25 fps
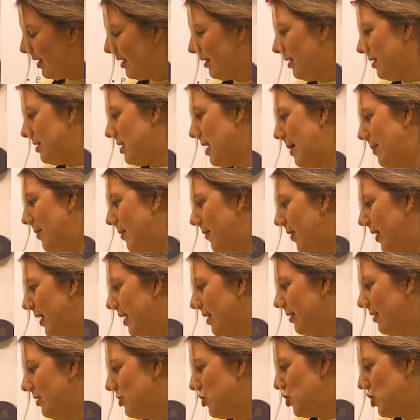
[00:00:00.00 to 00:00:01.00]
top of like
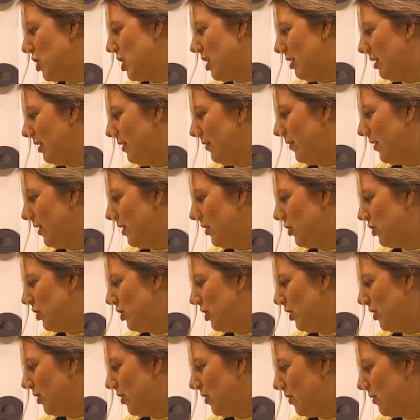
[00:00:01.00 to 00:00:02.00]
a jellyfish
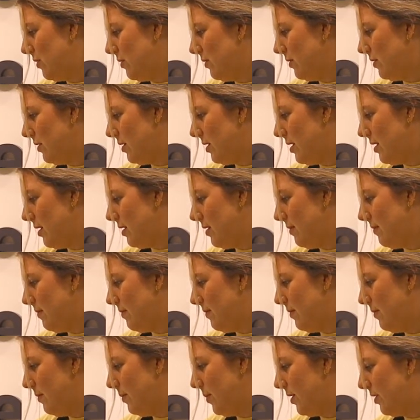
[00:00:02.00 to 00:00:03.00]
too.
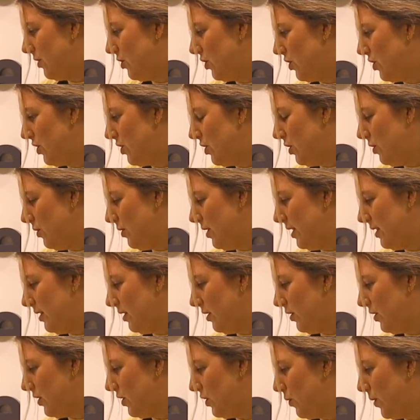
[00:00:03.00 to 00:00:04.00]
But just do these
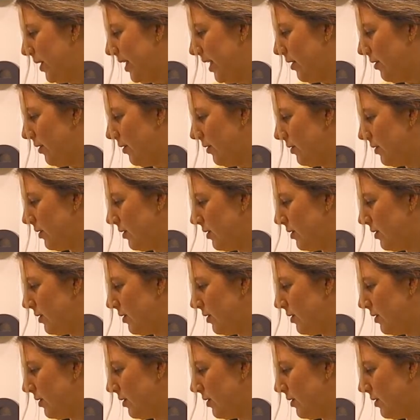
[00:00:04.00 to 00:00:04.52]
little squiggles.